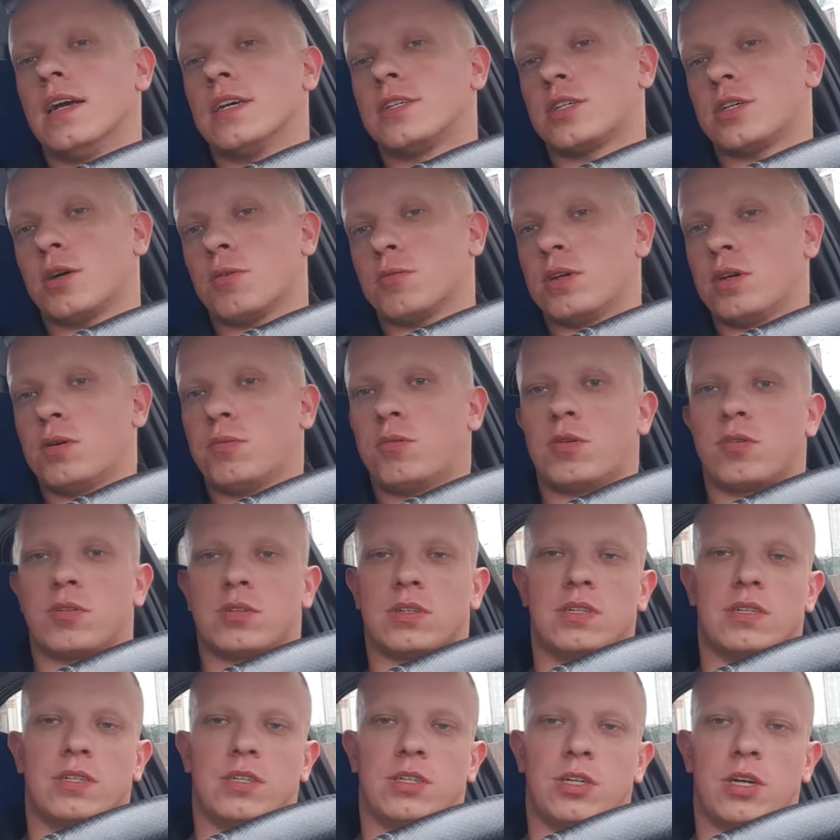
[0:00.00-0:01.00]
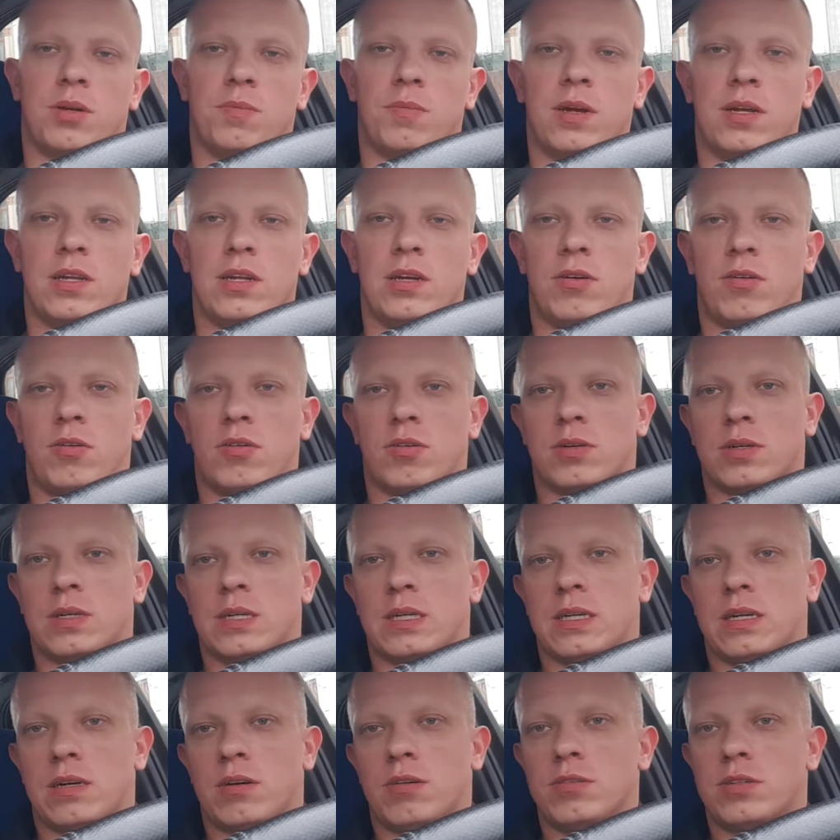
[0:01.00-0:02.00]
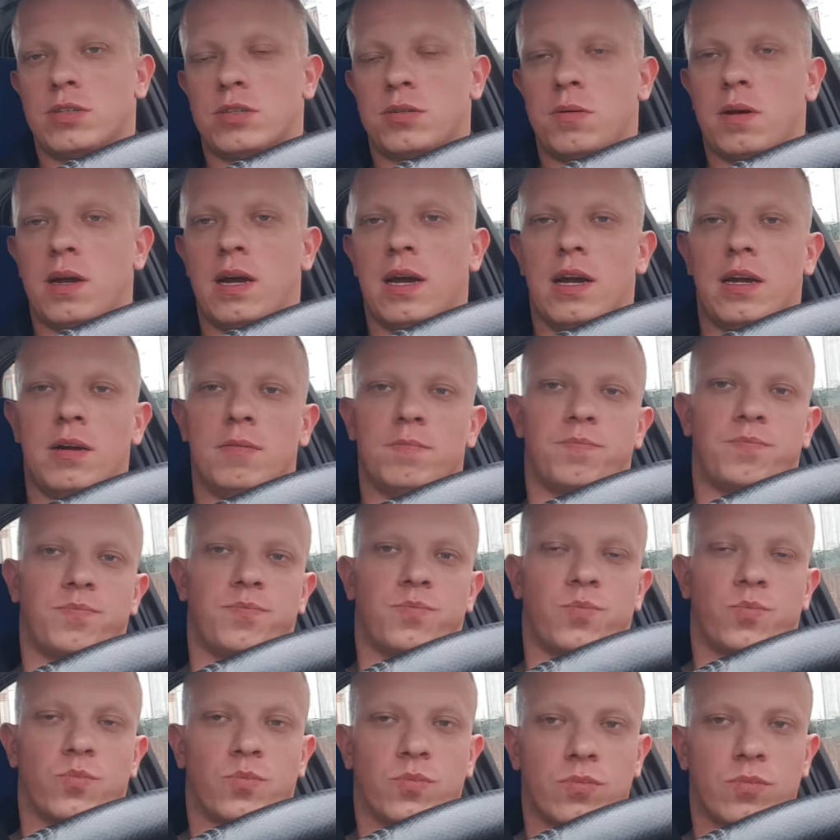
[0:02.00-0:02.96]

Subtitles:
So they work in Germany or in Austria,